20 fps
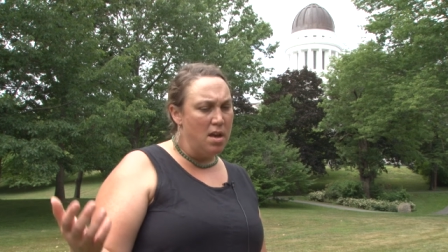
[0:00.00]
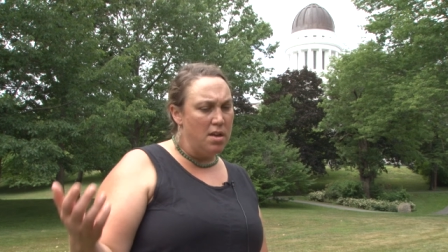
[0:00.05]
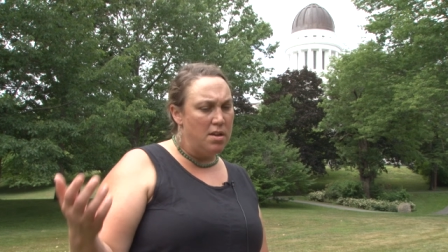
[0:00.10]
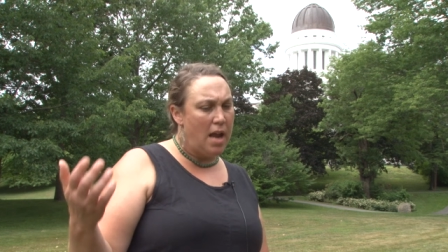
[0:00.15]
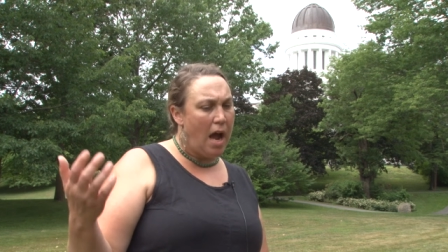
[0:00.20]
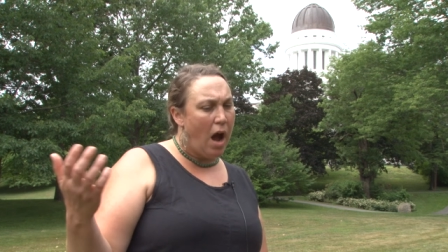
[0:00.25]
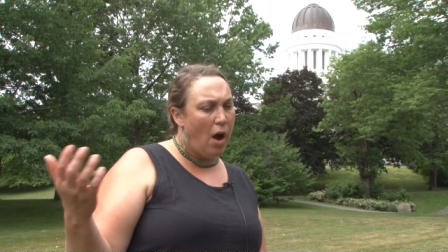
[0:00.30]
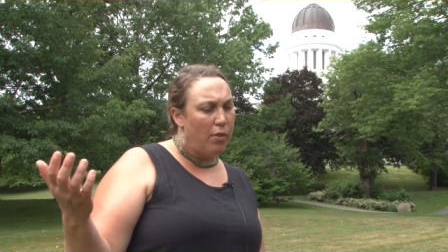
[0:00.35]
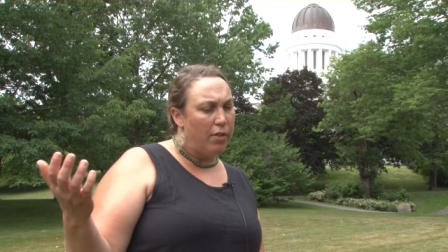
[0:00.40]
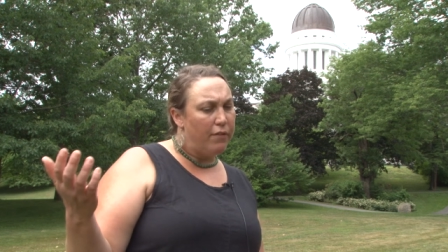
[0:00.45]

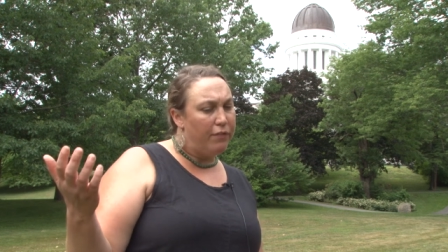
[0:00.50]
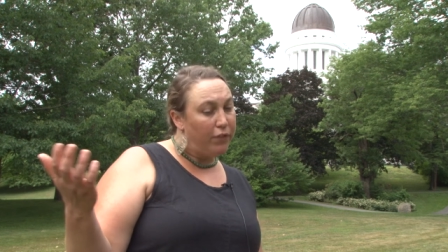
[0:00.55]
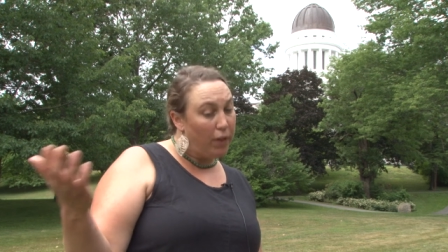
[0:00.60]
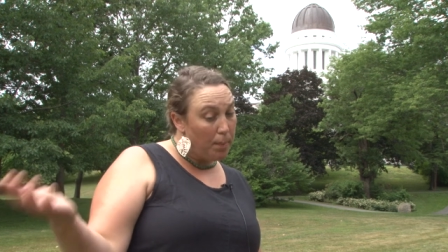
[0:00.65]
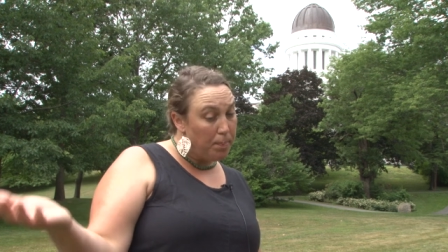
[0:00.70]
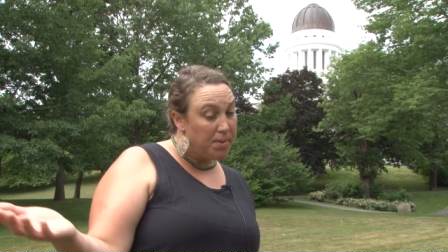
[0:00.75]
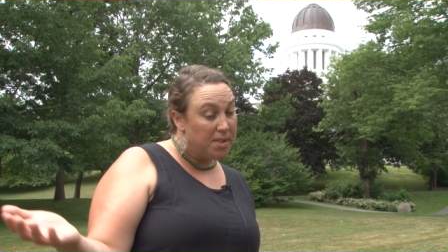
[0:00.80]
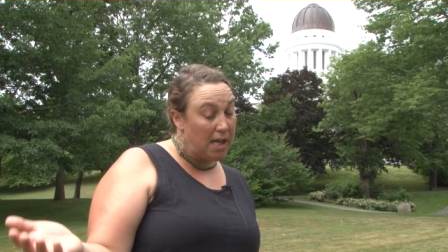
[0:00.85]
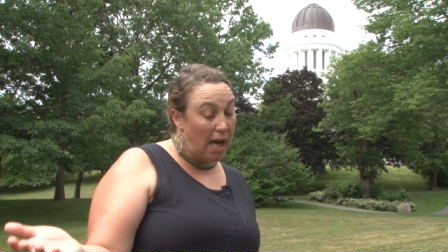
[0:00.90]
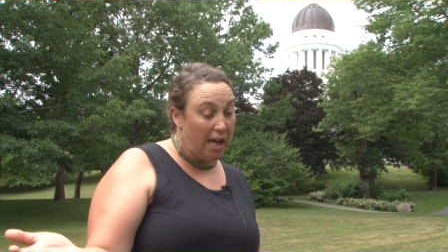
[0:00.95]
Now, the
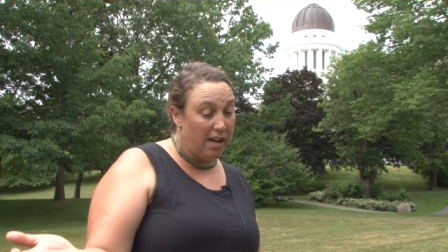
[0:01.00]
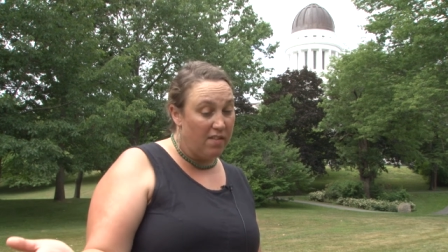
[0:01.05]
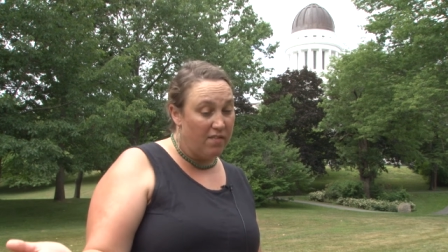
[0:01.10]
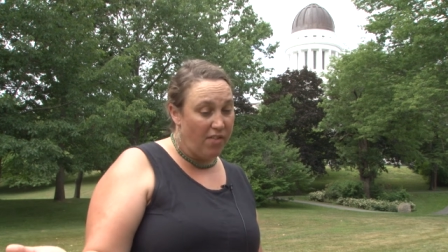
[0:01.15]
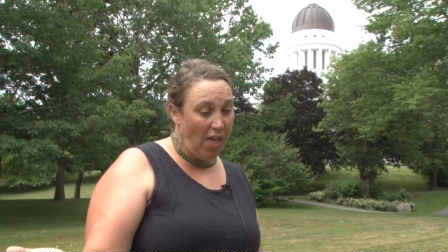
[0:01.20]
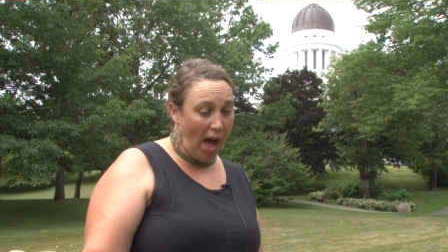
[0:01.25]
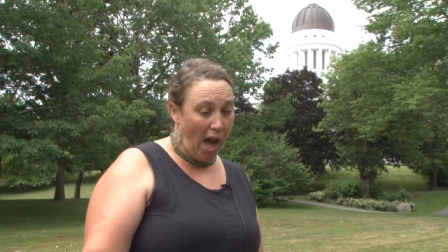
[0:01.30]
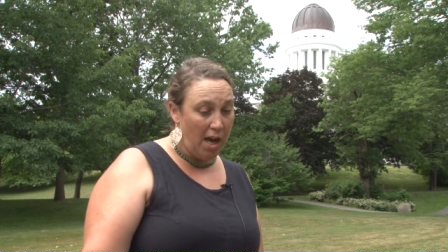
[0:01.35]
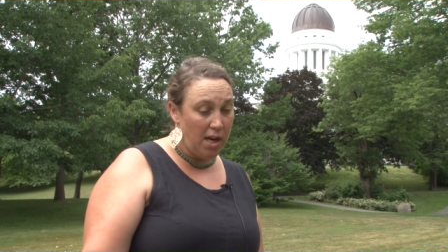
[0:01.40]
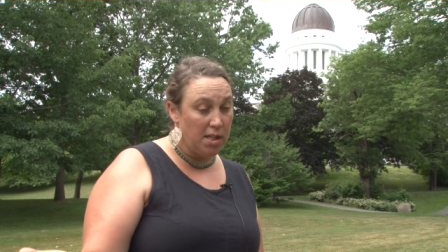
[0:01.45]
flip side of
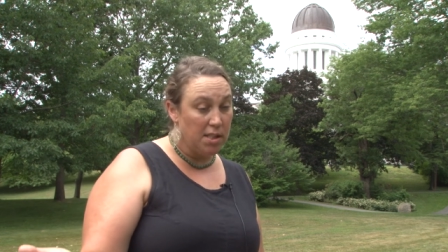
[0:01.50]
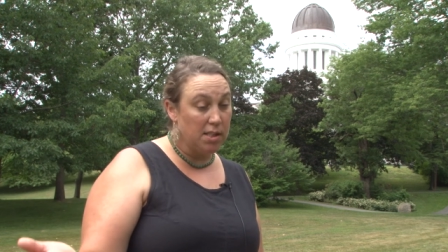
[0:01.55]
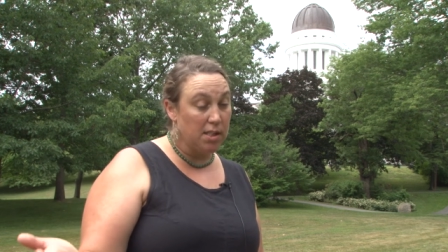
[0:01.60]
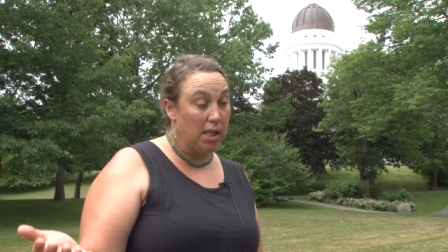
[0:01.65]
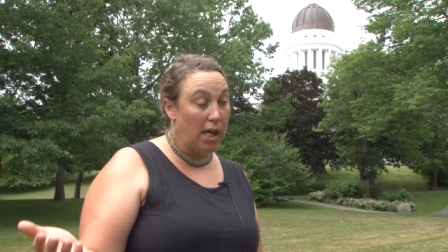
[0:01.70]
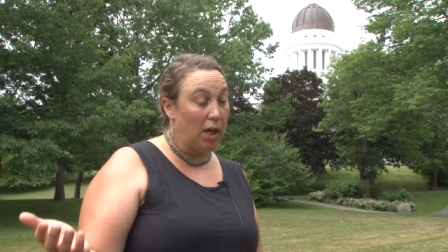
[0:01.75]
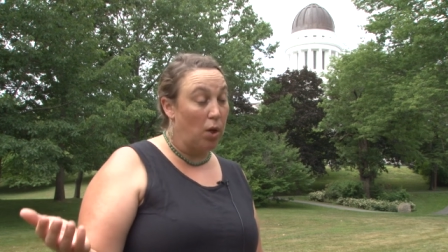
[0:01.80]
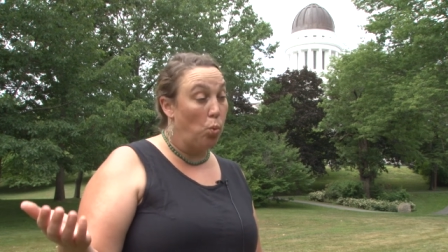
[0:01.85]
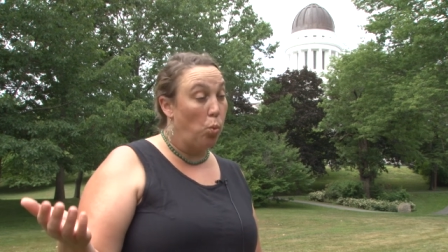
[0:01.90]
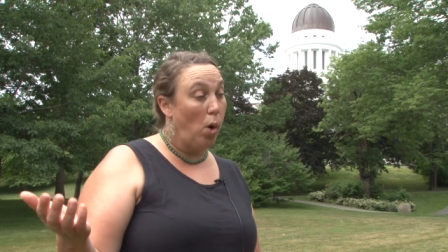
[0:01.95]
that is
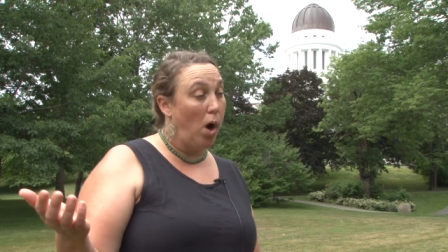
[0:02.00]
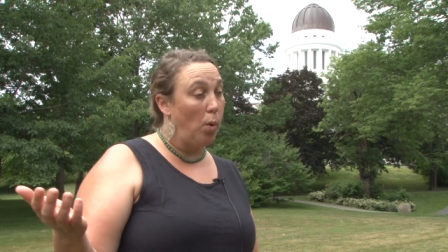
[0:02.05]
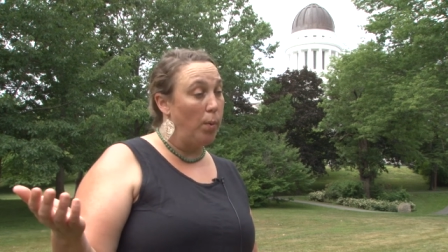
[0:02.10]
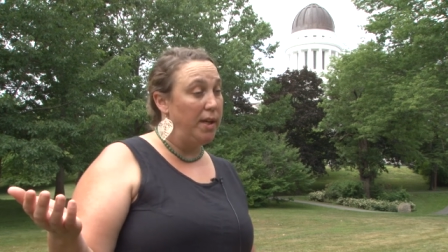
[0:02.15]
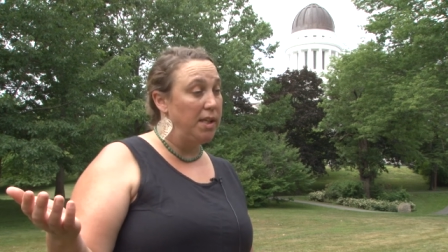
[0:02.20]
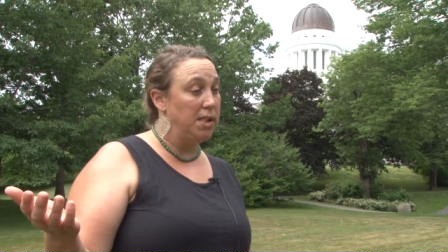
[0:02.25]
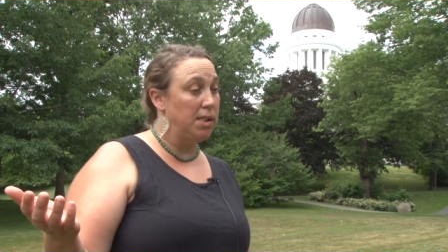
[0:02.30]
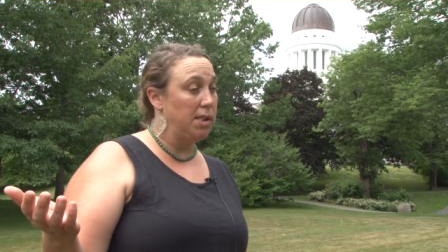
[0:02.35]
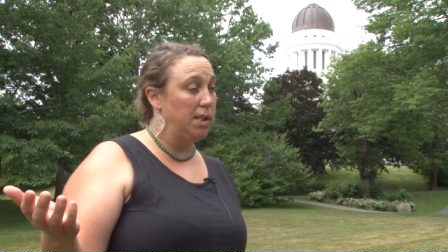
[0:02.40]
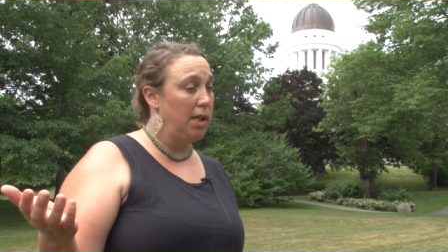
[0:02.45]
like what
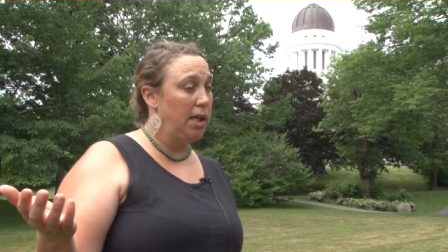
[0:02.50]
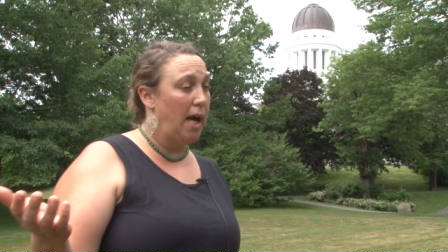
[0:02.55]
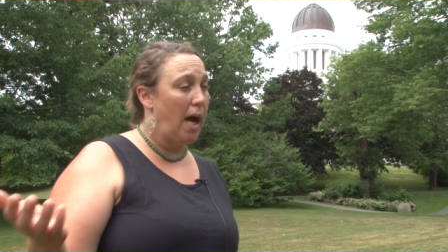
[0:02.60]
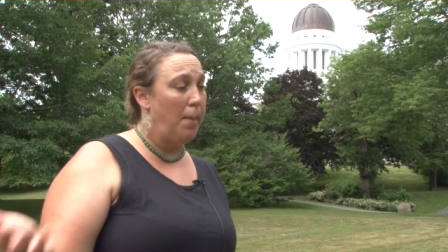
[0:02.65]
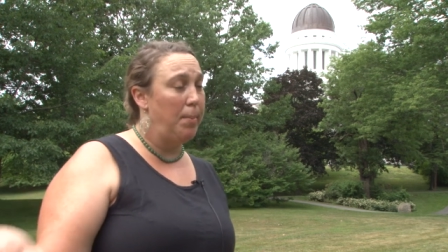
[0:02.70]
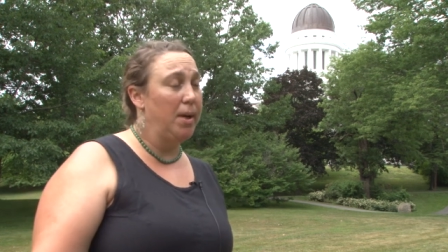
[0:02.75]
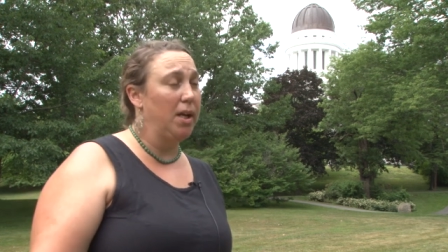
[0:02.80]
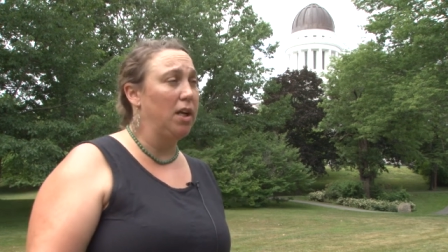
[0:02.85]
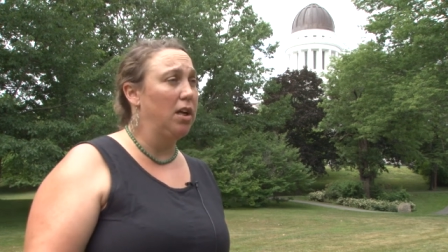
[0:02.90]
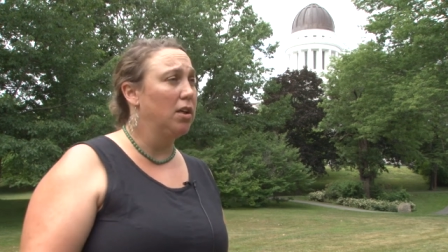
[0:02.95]
we see
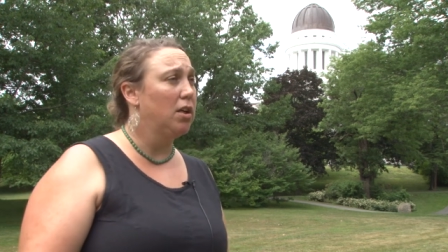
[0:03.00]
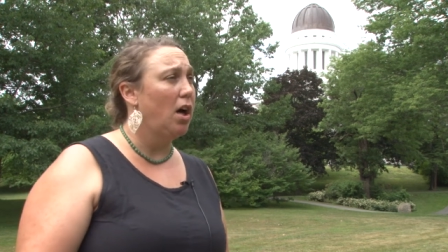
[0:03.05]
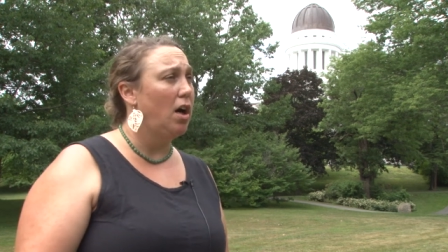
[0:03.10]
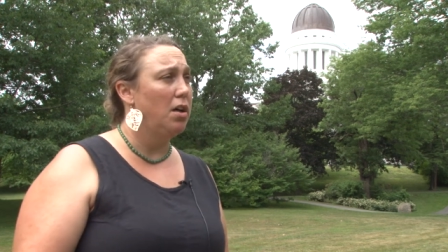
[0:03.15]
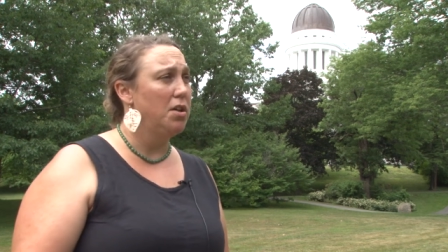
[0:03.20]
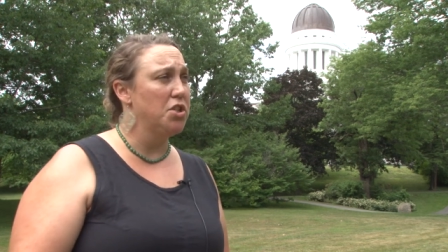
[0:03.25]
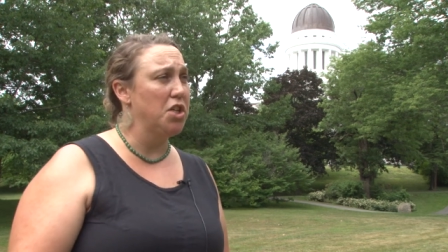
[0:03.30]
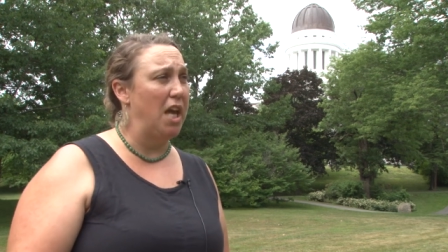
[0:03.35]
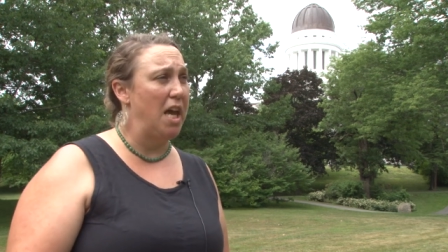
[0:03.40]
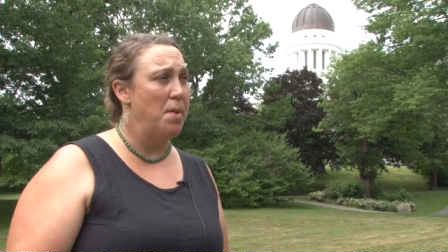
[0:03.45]
happening on
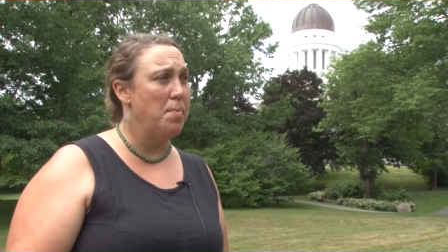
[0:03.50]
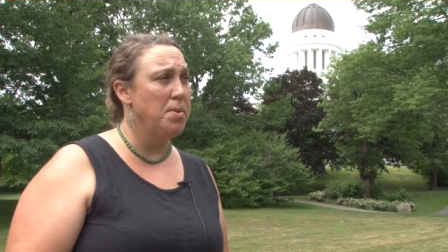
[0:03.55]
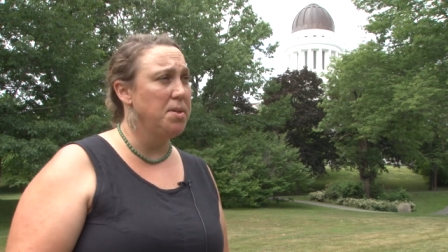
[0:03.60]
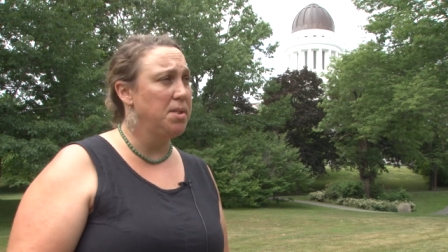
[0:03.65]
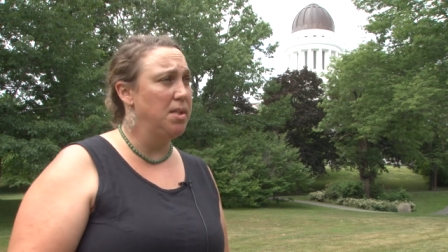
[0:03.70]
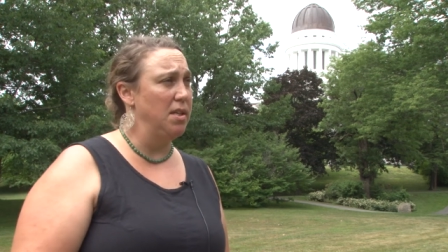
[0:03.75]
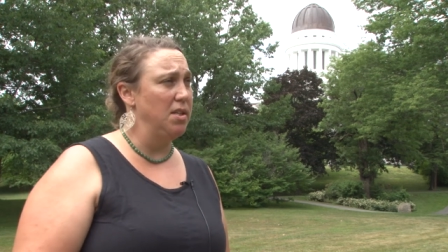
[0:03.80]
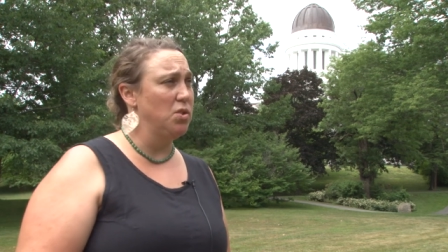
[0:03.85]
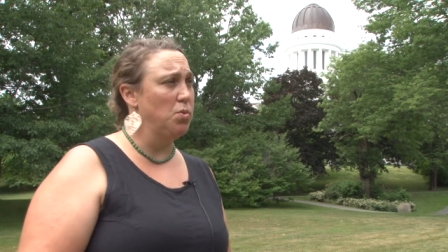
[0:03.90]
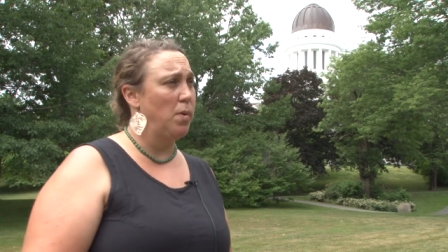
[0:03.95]
college
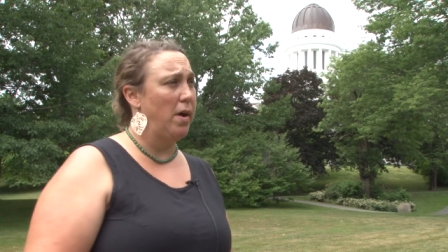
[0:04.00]
campuses,